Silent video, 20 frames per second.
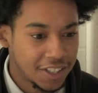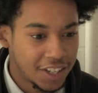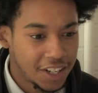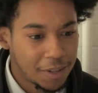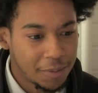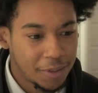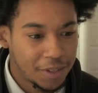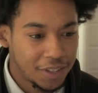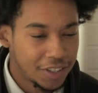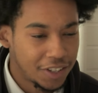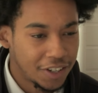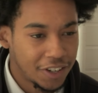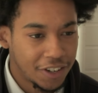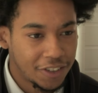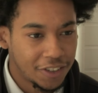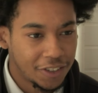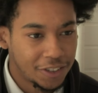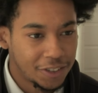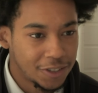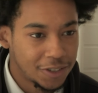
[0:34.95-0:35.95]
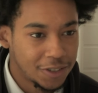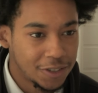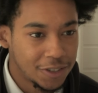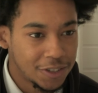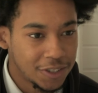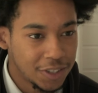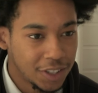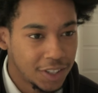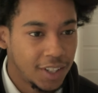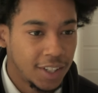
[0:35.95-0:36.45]
is gonna be the year they'll
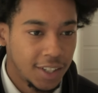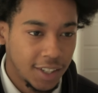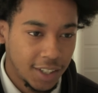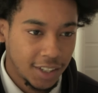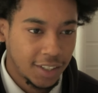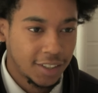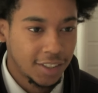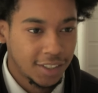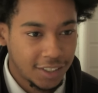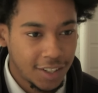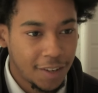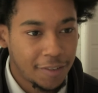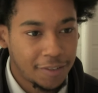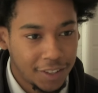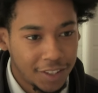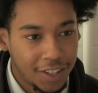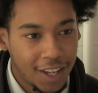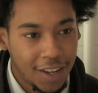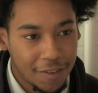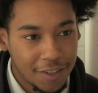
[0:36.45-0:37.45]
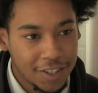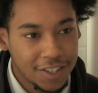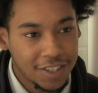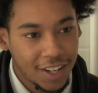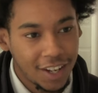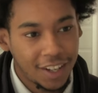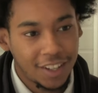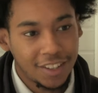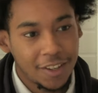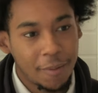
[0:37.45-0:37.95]
lose, definitely gave us
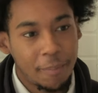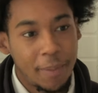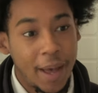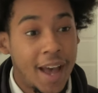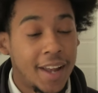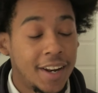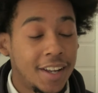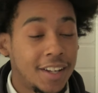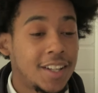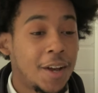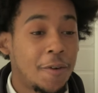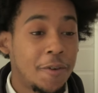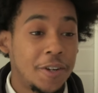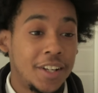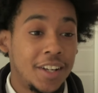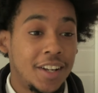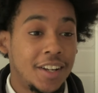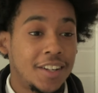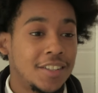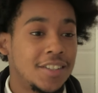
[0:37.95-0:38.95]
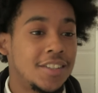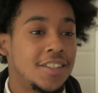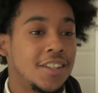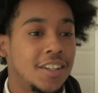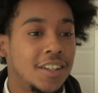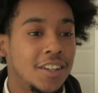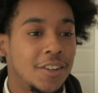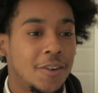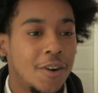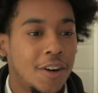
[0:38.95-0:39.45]
like the panic that we needed
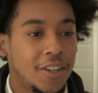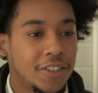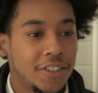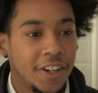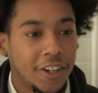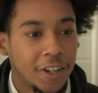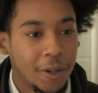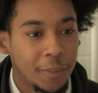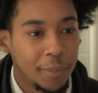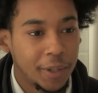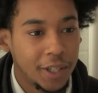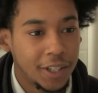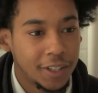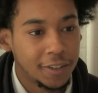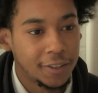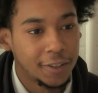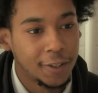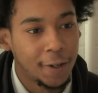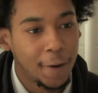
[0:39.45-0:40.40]
to go out there and compete.